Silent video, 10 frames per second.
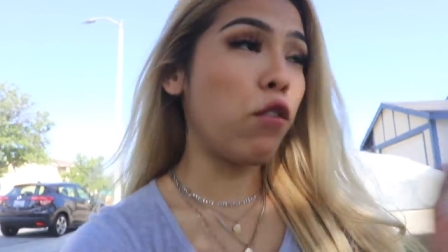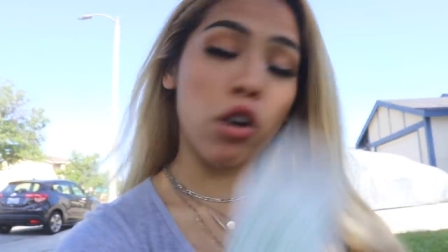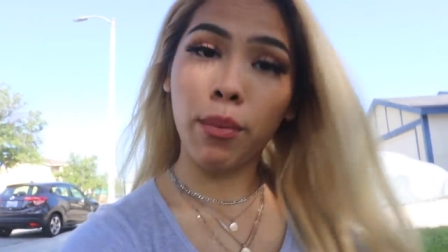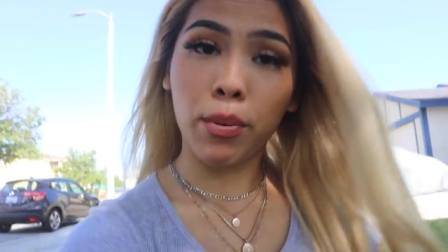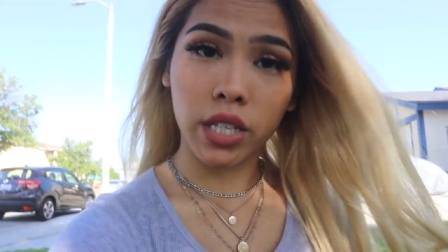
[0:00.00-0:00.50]

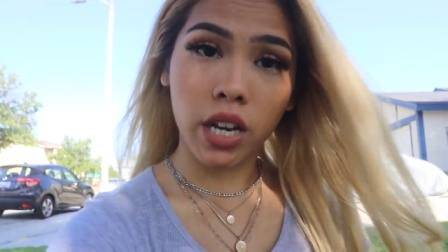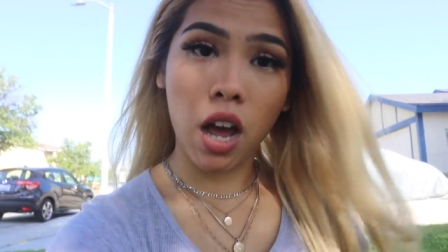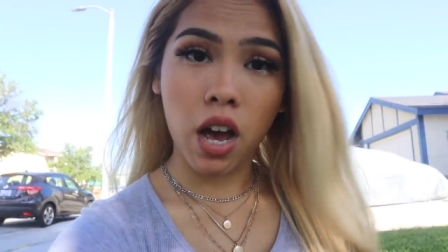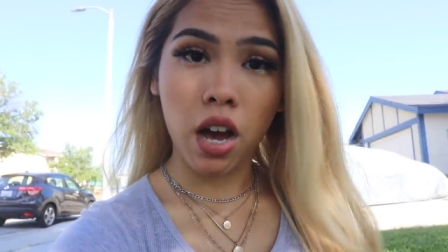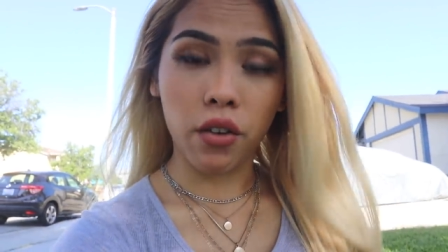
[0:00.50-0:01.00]
40%
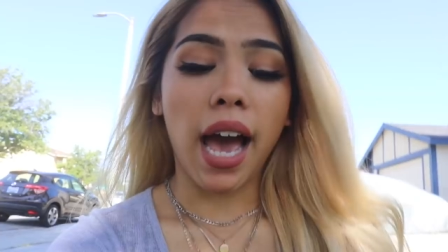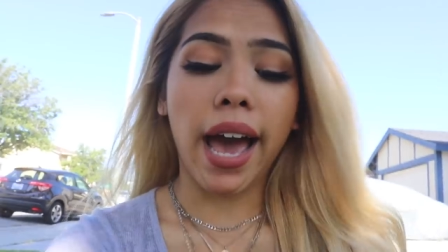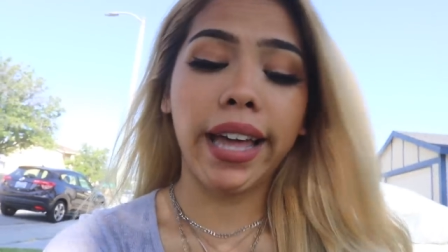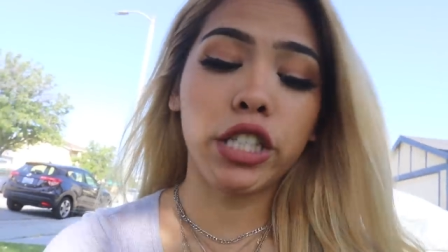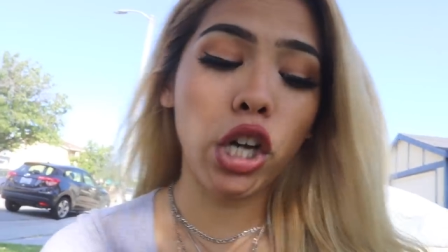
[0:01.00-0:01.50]
off.
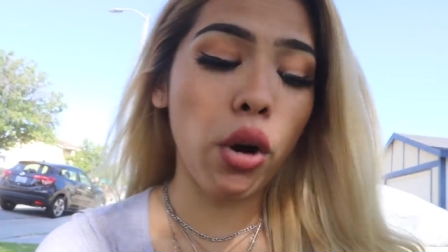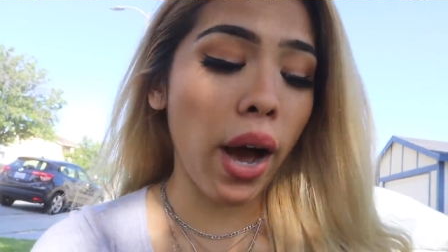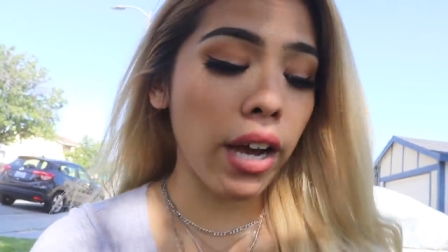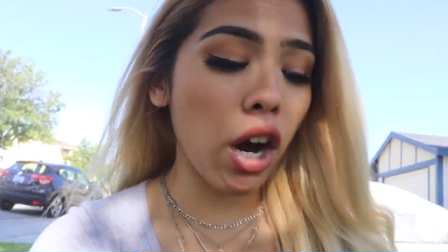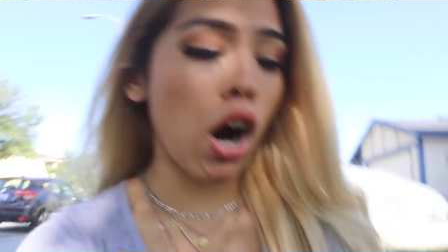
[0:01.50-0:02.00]
And so
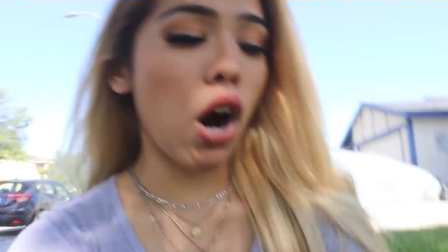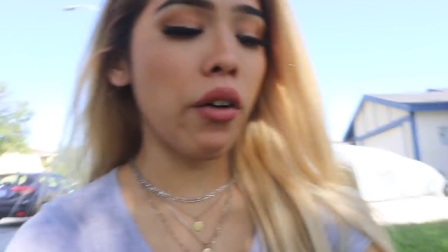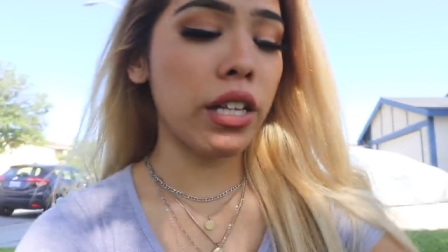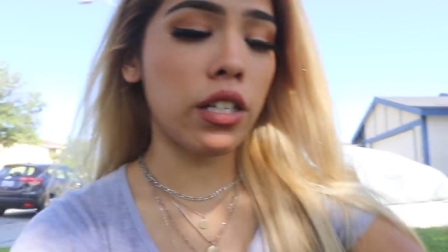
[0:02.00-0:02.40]
I got all this